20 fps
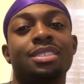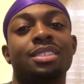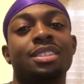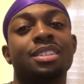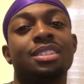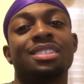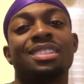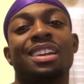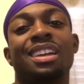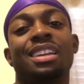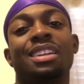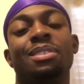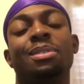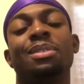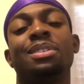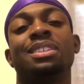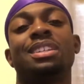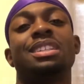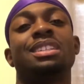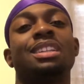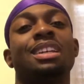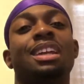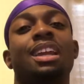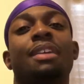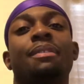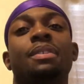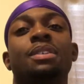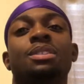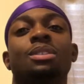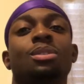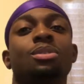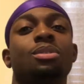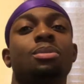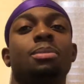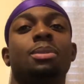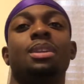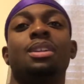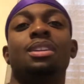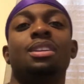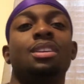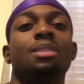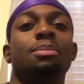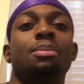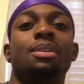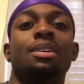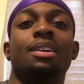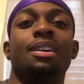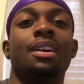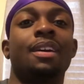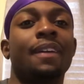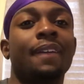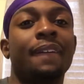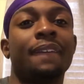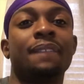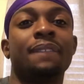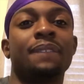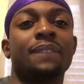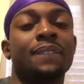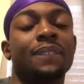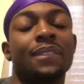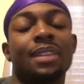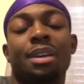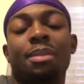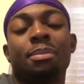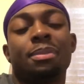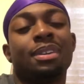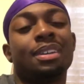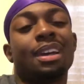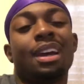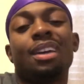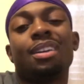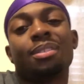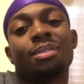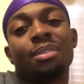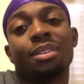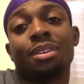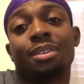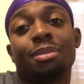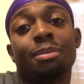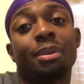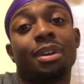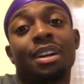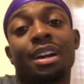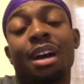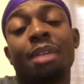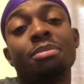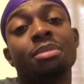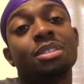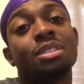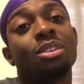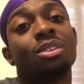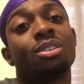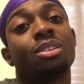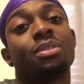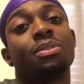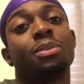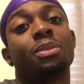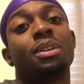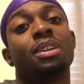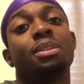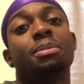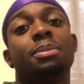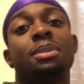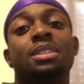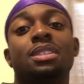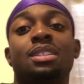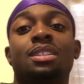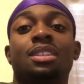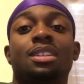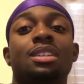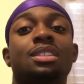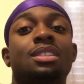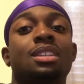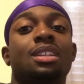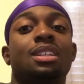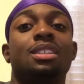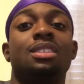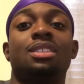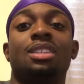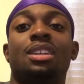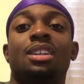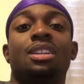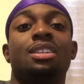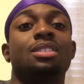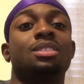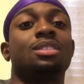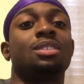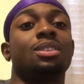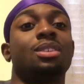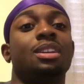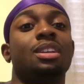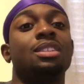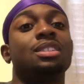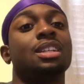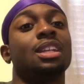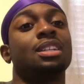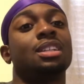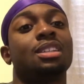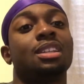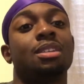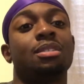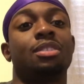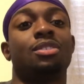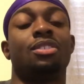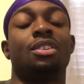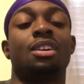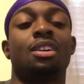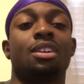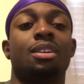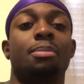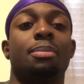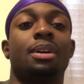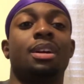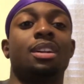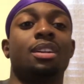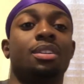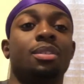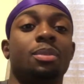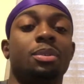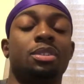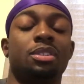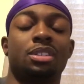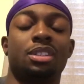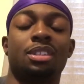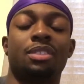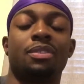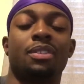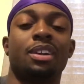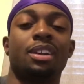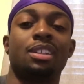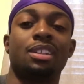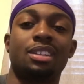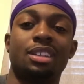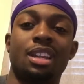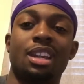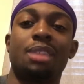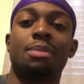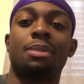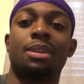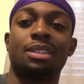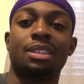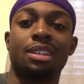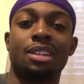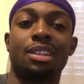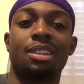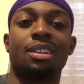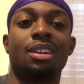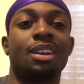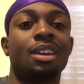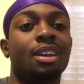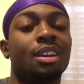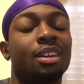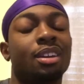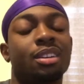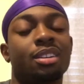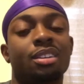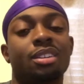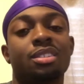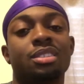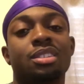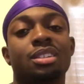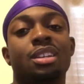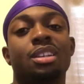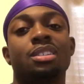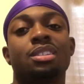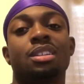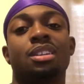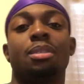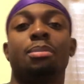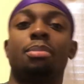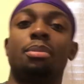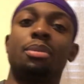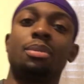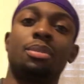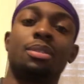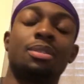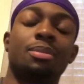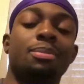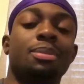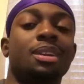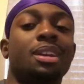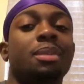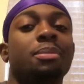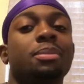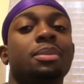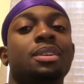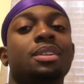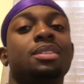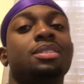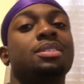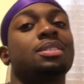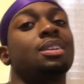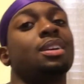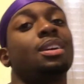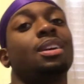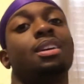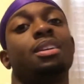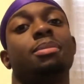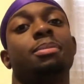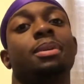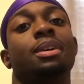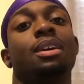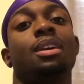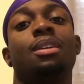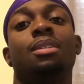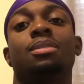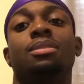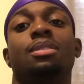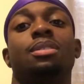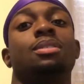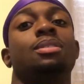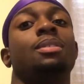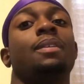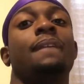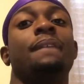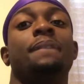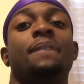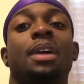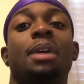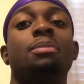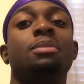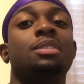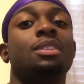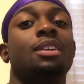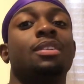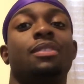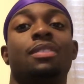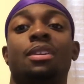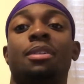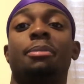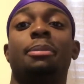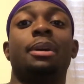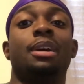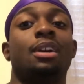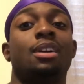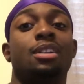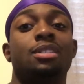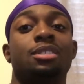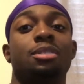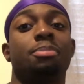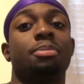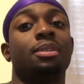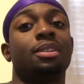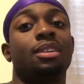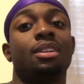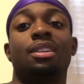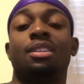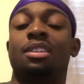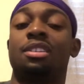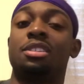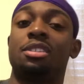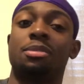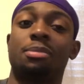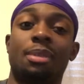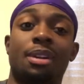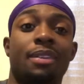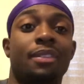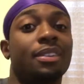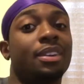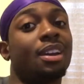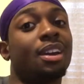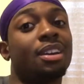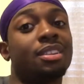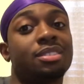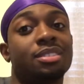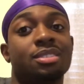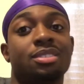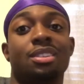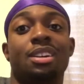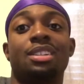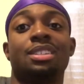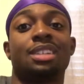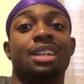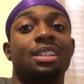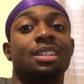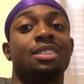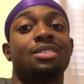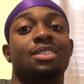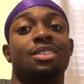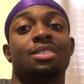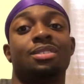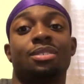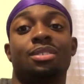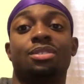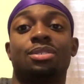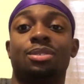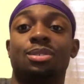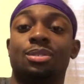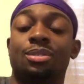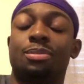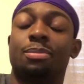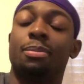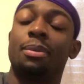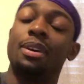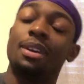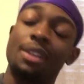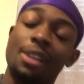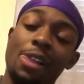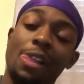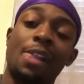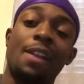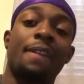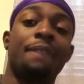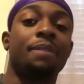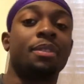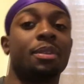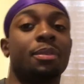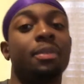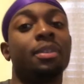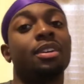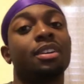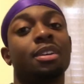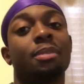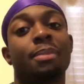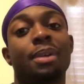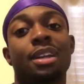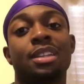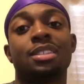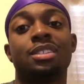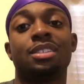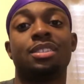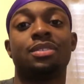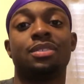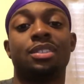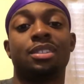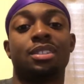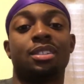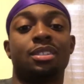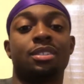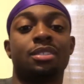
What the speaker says: Because, like, you could just say that for social media. But, I mean, I don't know, bro. I'm just going off of what he be saying. He said he changed. So, he changed his name to John Gabbana, which is his regular name, I think. You know what I'm saying? Instead of Boonk. But, I mean, it's like, hey, man, I don't know. I'm just giving y'all my honest opinion. This is my reaction. So, I just got to let y'all know the truth. But we're going to get back into this video.